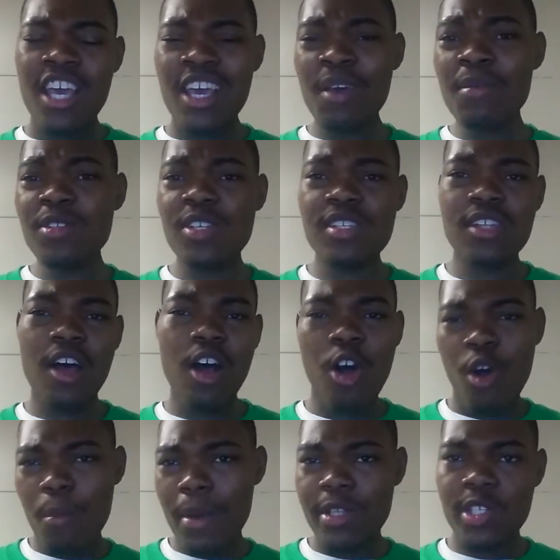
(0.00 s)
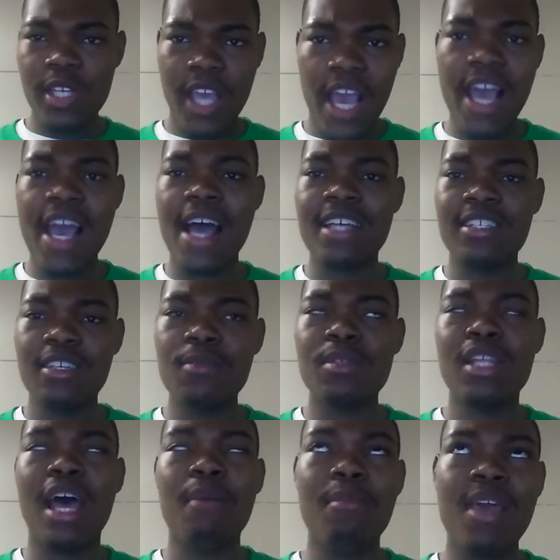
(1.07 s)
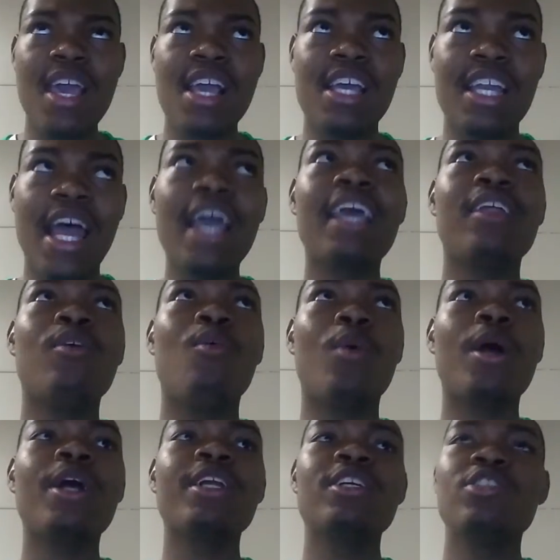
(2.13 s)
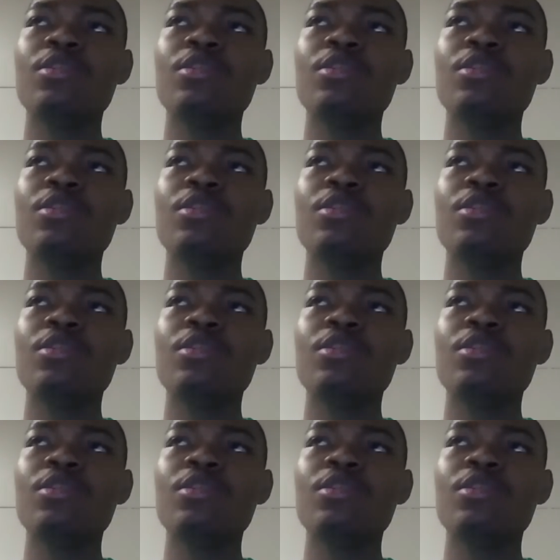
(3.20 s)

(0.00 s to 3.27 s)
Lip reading: It was just a whole bunch of chaos. And he was like, man, can I get a word in?